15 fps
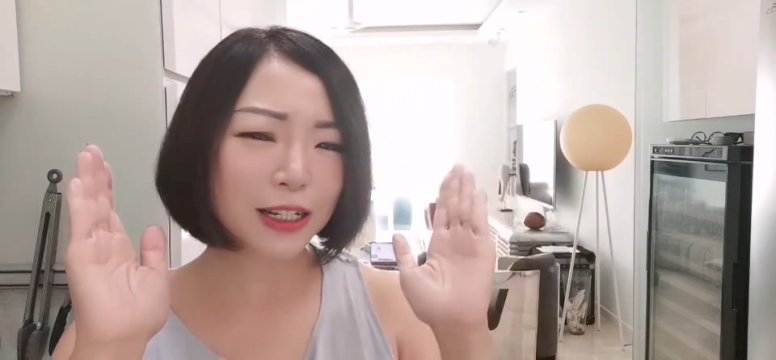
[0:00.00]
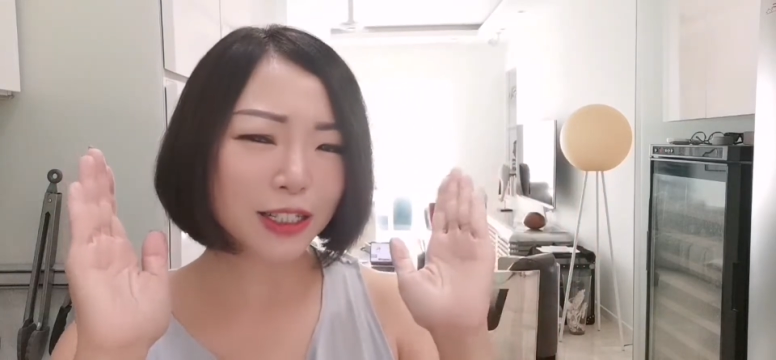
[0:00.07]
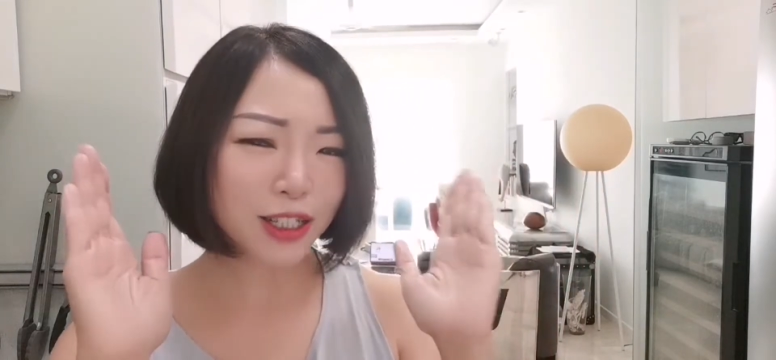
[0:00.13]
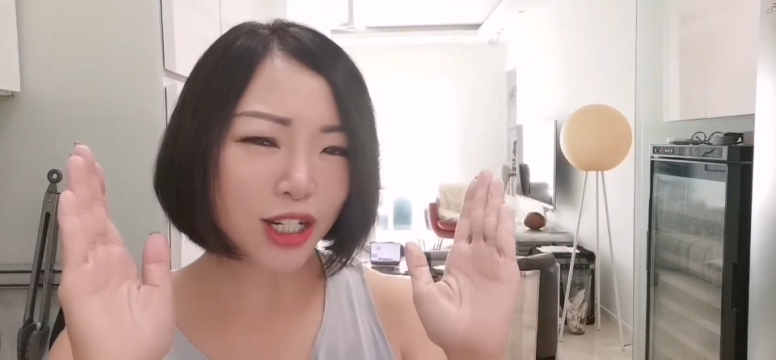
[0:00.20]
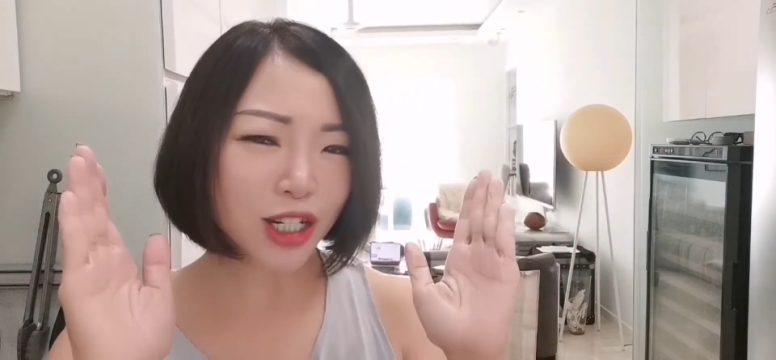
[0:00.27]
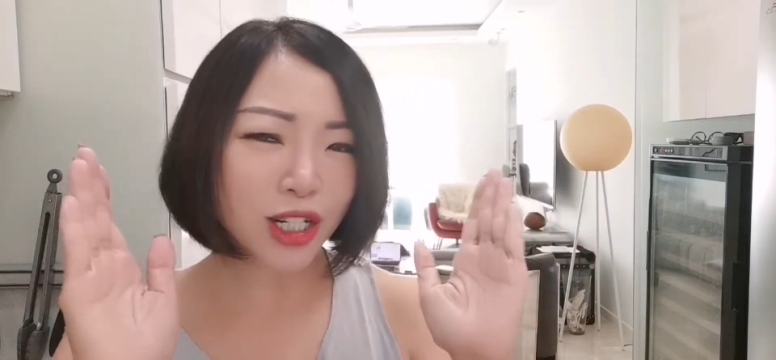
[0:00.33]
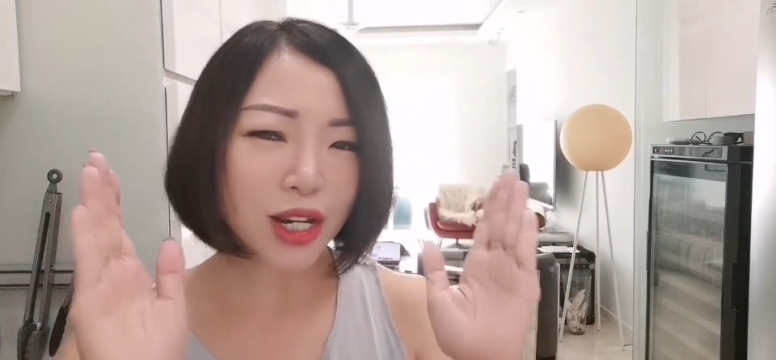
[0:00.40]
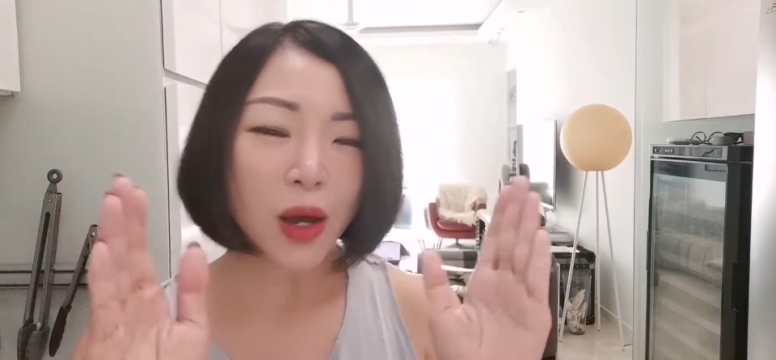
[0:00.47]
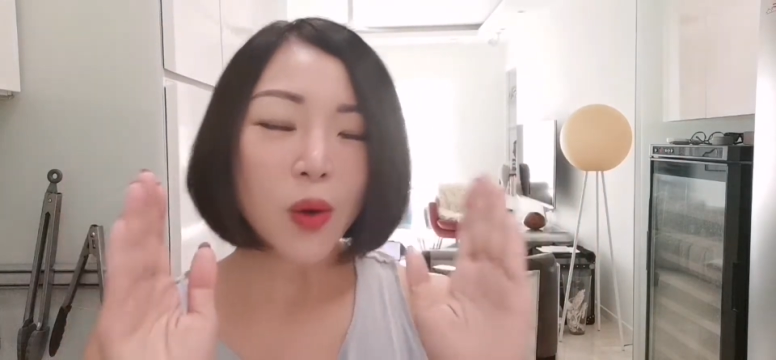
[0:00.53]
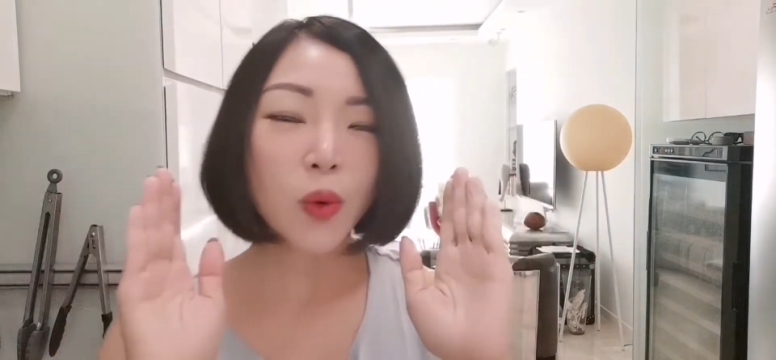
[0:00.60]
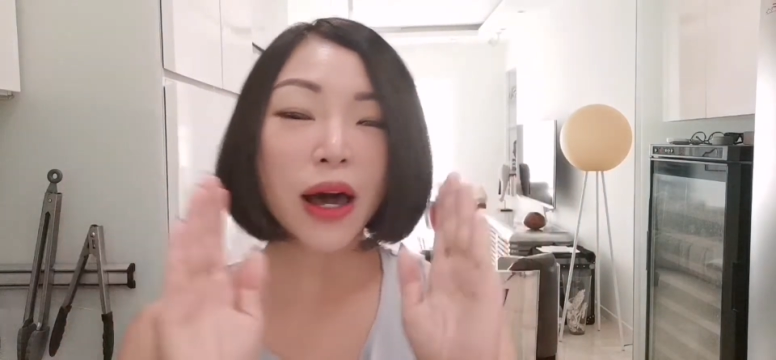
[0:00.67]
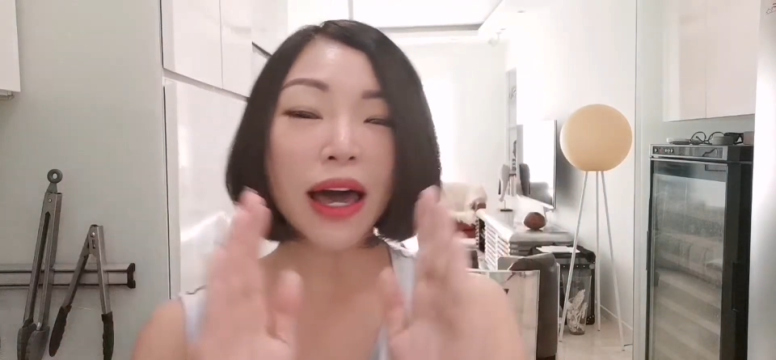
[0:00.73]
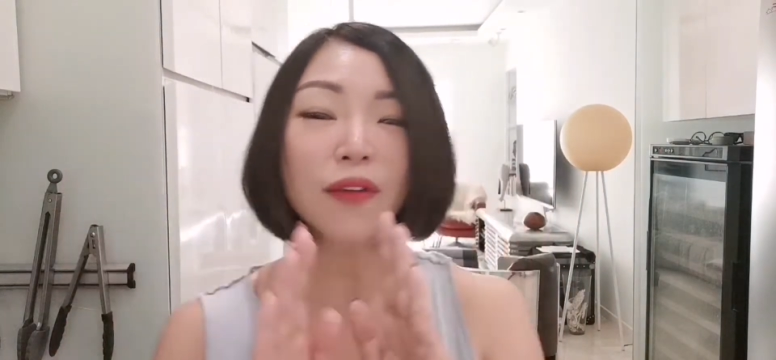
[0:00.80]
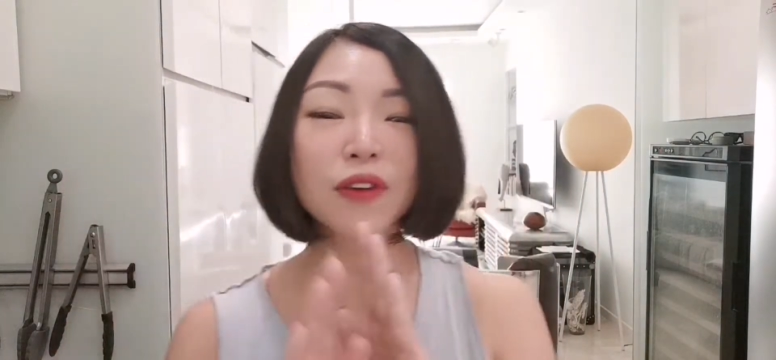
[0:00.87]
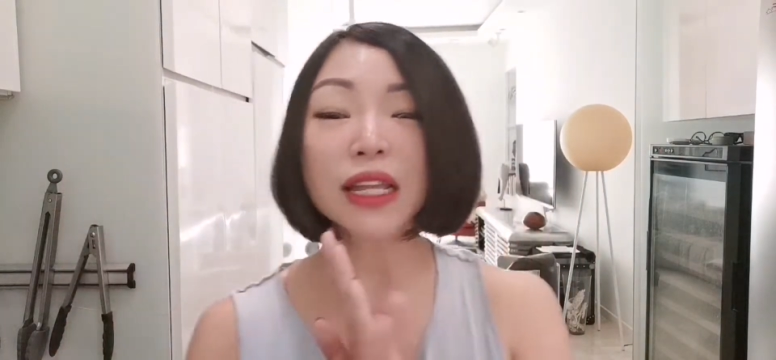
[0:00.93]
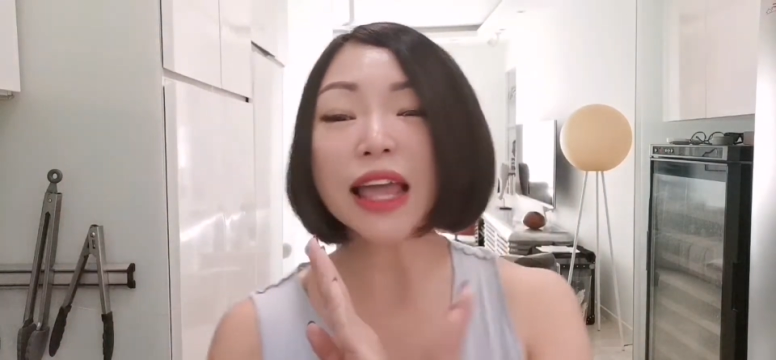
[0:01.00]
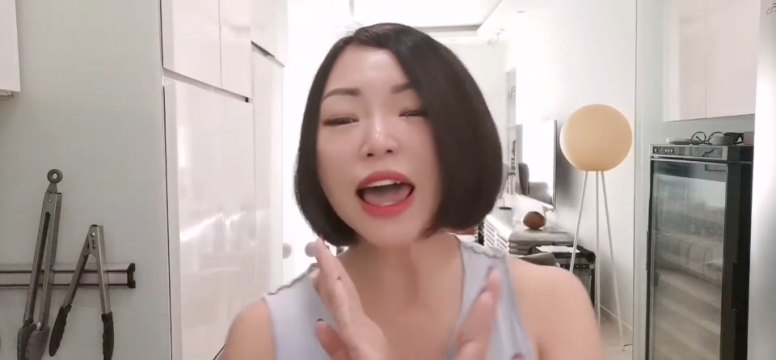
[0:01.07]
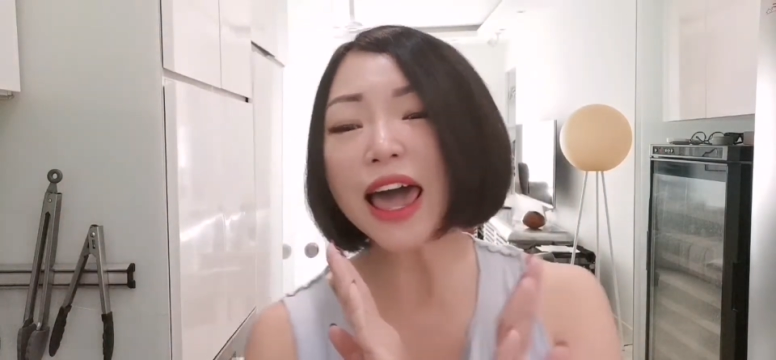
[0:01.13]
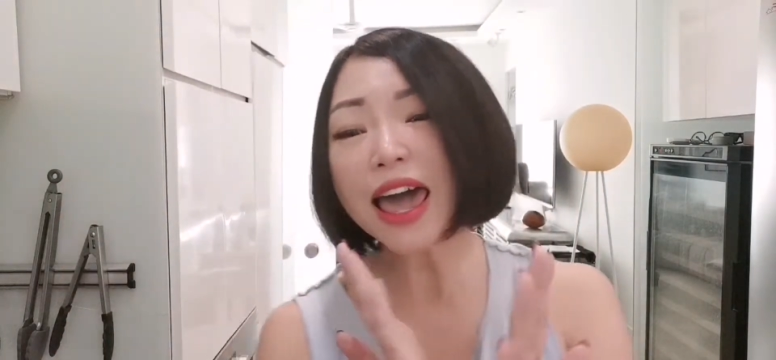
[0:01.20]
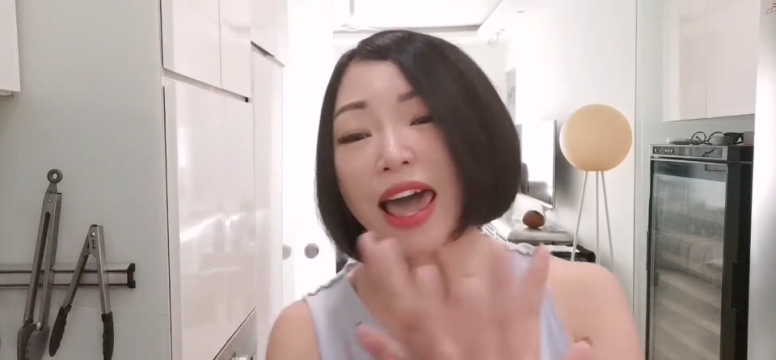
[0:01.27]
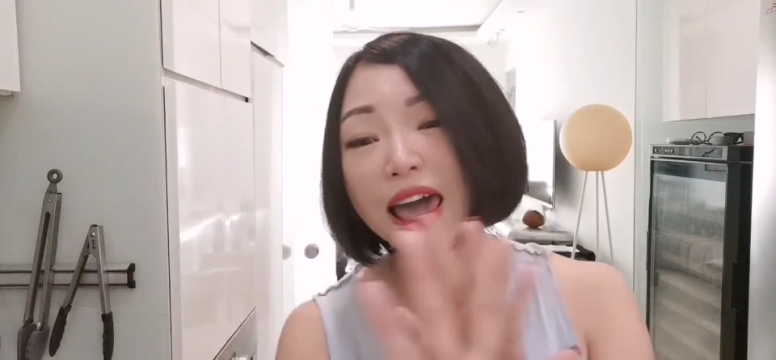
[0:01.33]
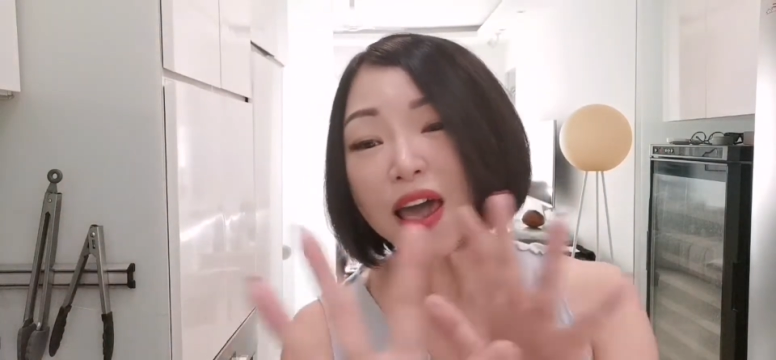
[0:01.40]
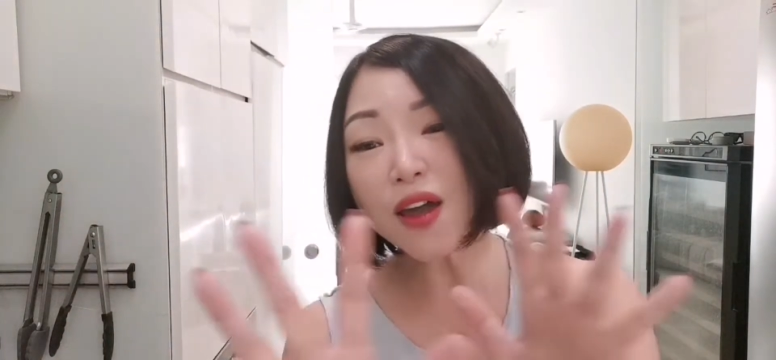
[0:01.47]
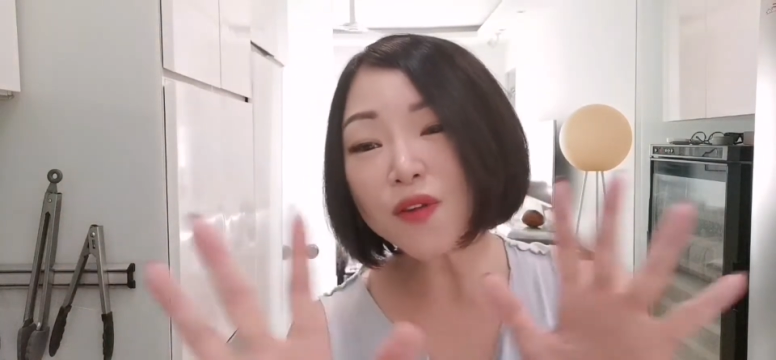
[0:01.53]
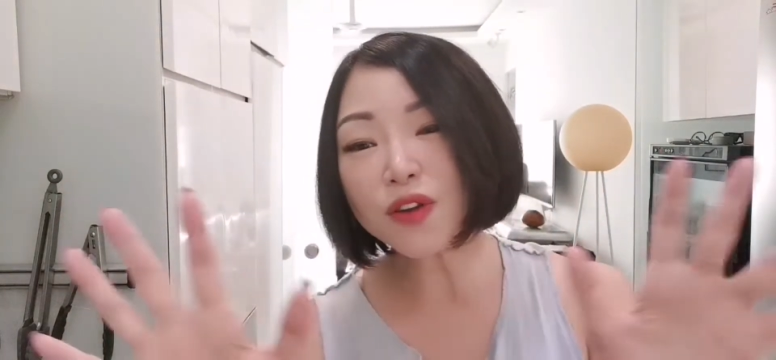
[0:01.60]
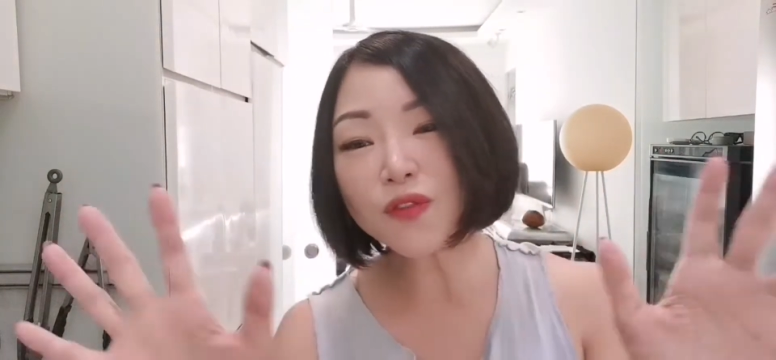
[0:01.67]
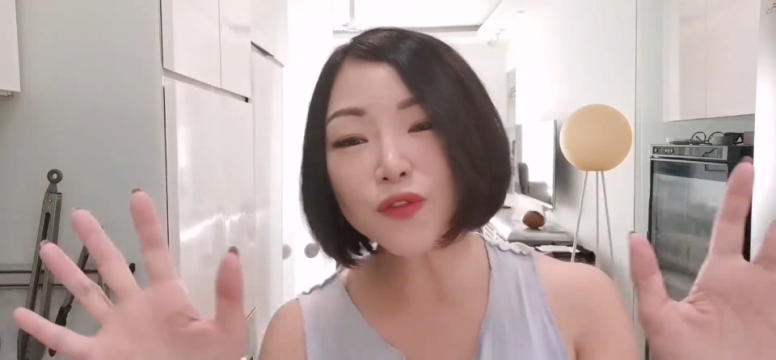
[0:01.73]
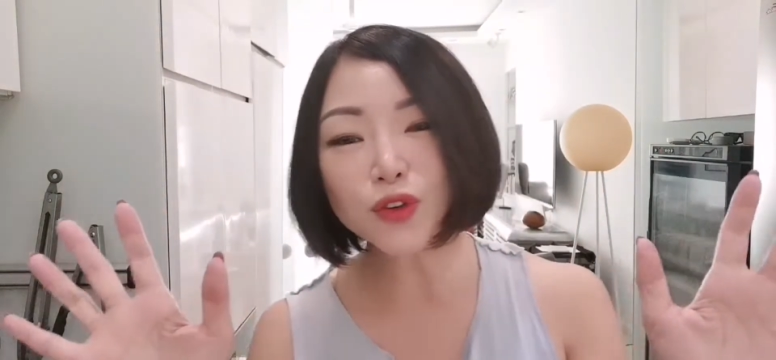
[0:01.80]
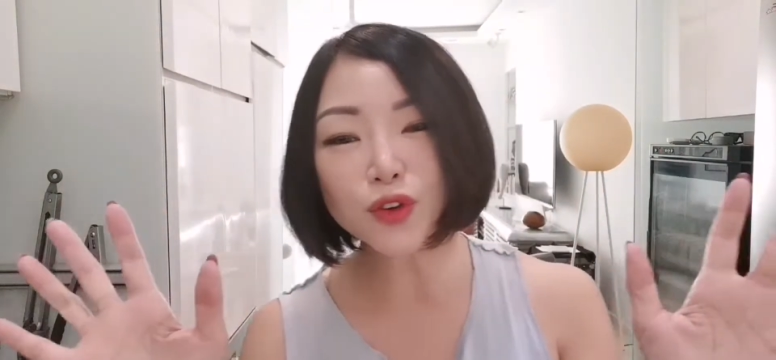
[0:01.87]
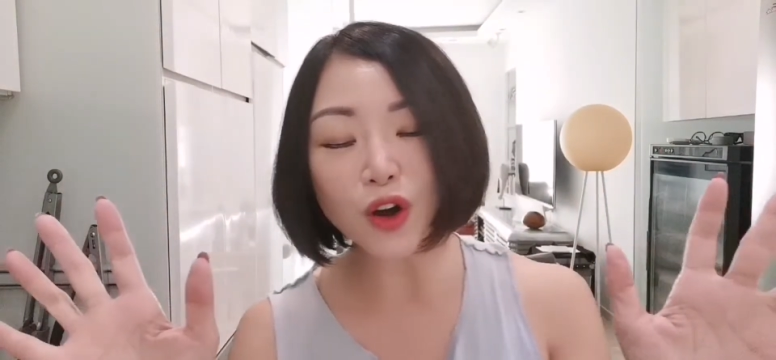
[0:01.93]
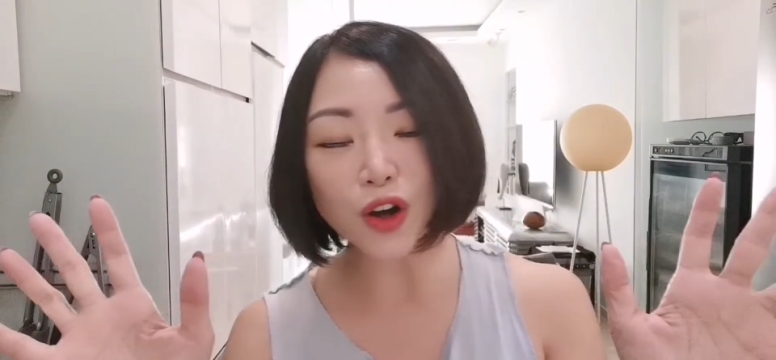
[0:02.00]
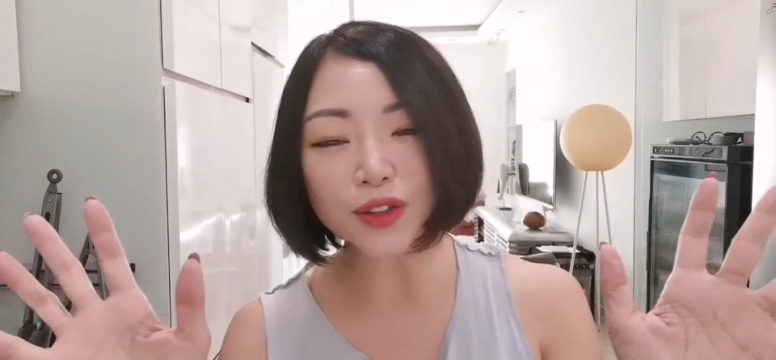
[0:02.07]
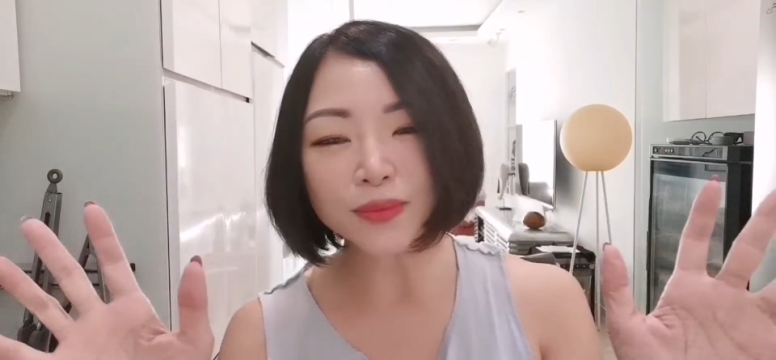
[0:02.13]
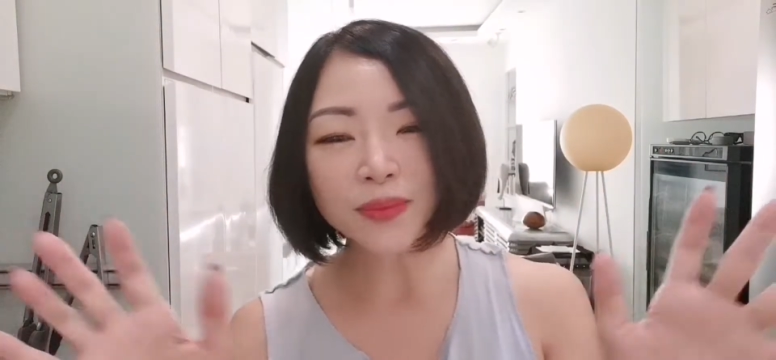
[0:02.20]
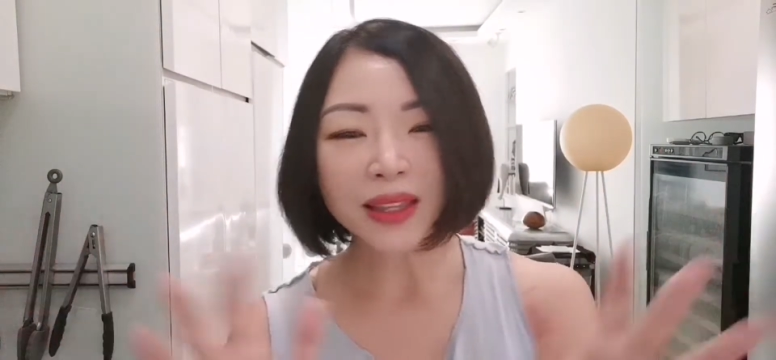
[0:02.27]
dish will have in every food court